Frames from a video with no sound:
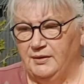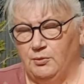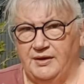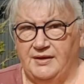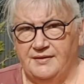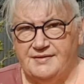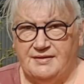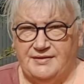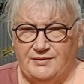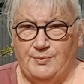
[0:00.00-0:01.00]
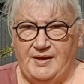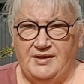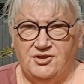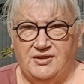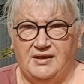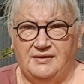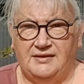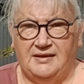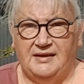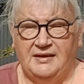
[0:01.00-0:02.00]
want to get this thistle patch done
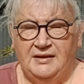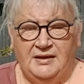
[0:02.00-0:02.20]
today.